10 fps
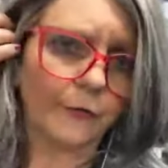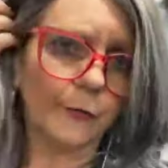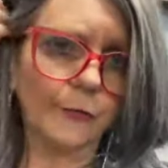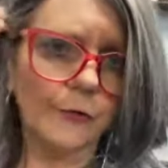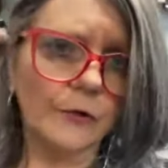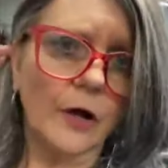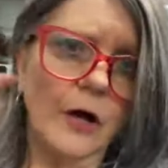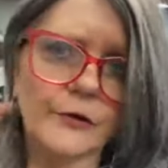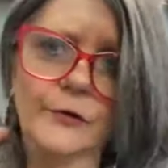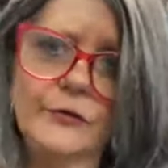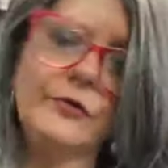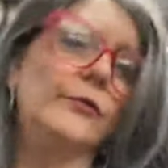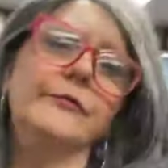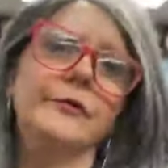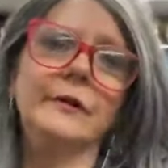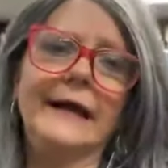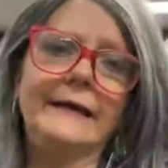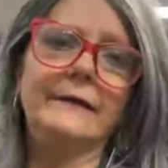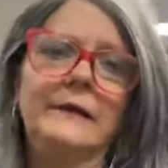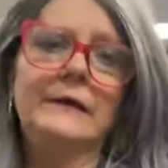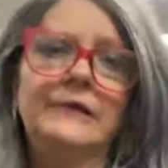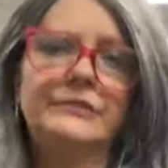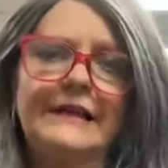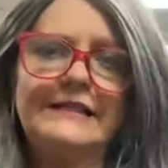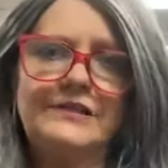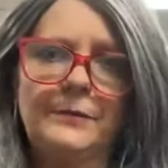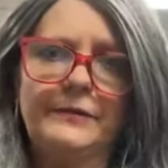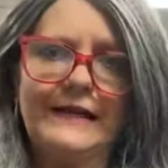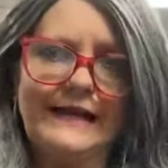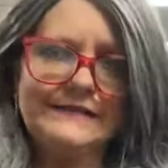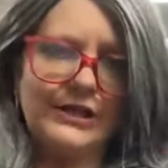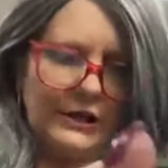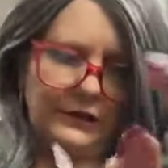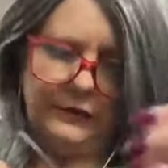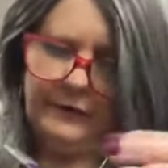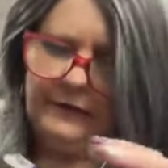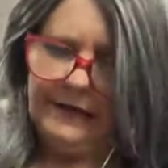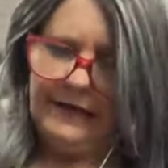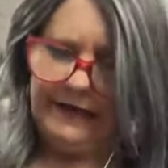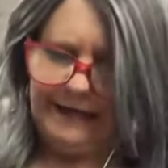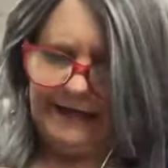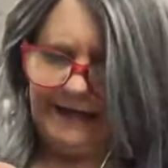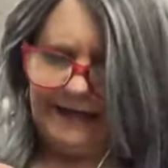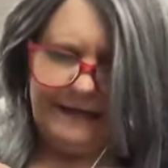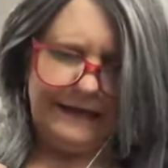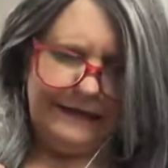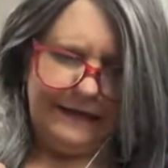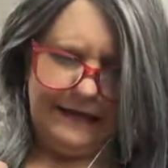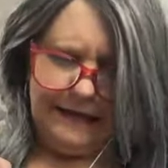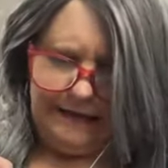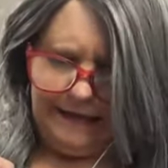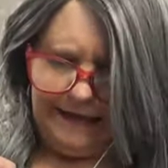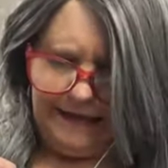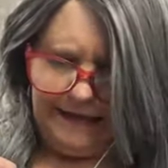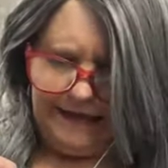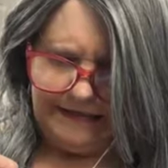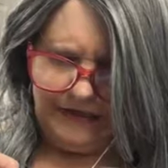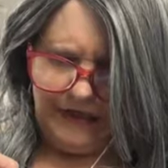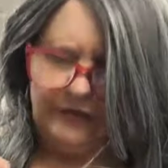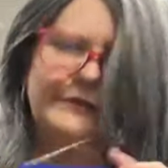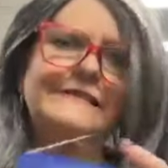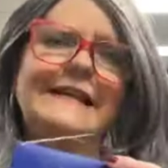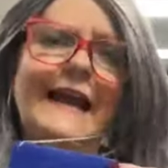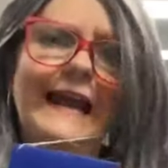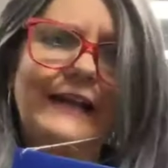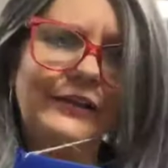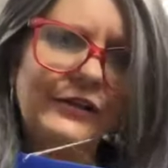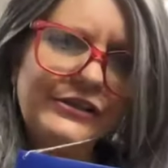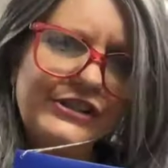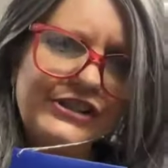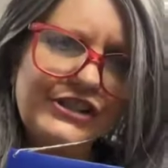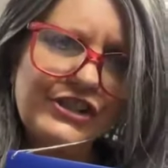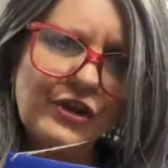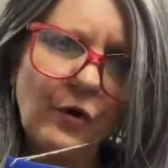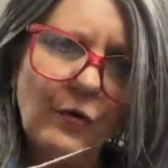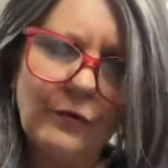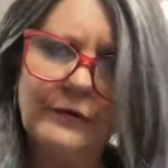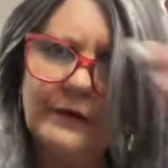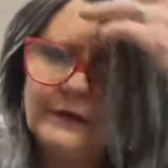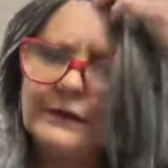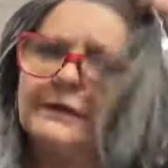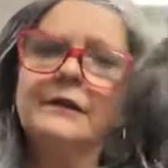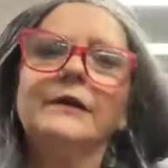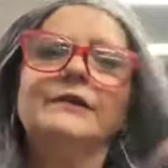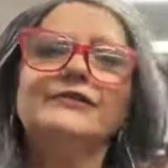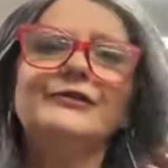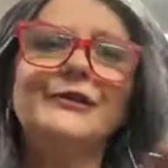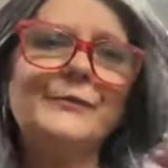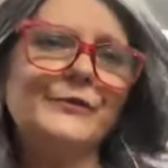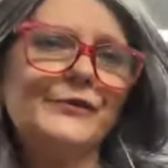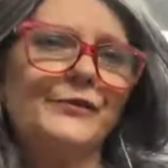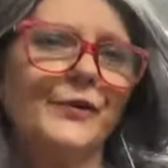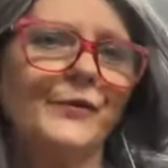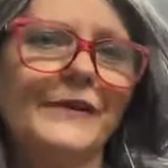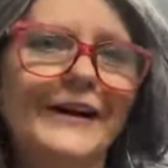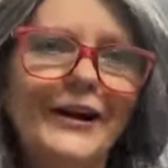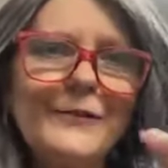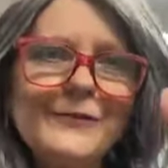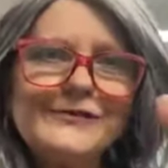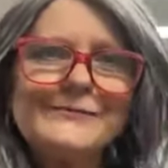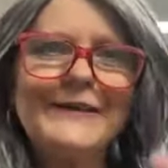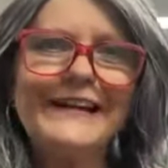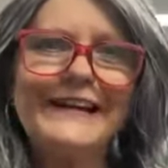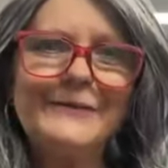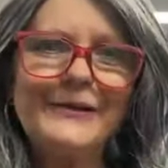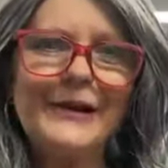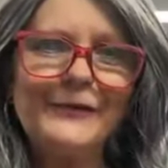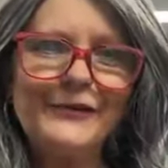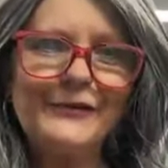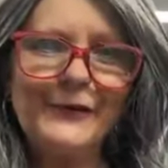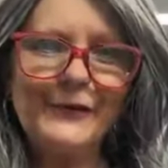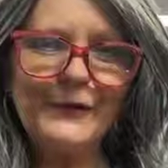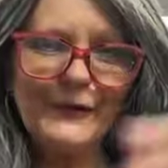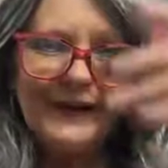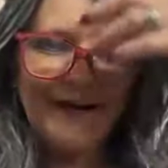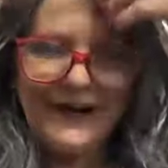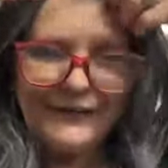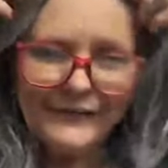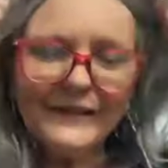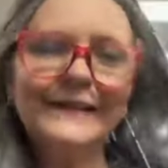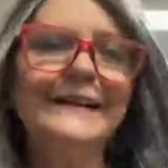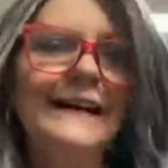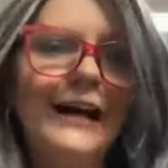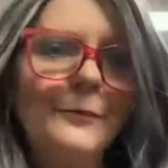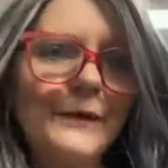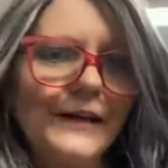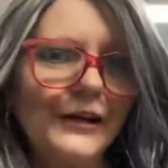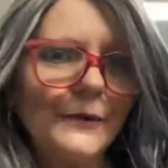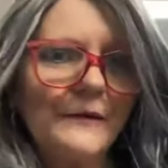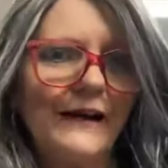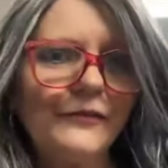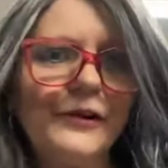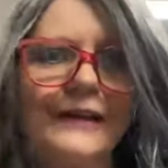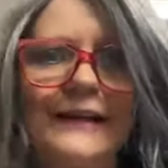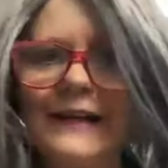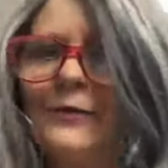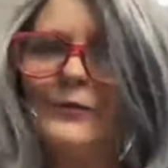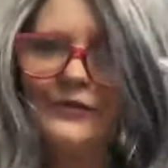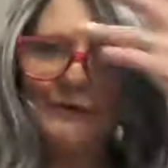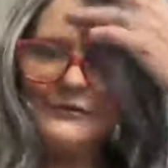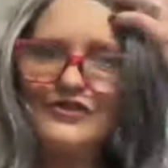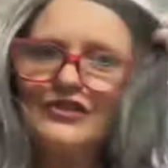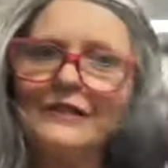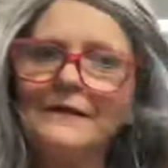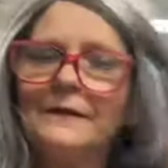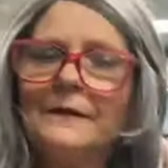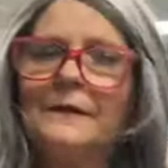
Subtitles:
of a root on her too if you like. So that's a nice color. Again, Leila, and that color is Canyon Stone. Sorry about the phone there. I almost made it without the phone going off. I'll pick it up after. I'll let it go to the machine.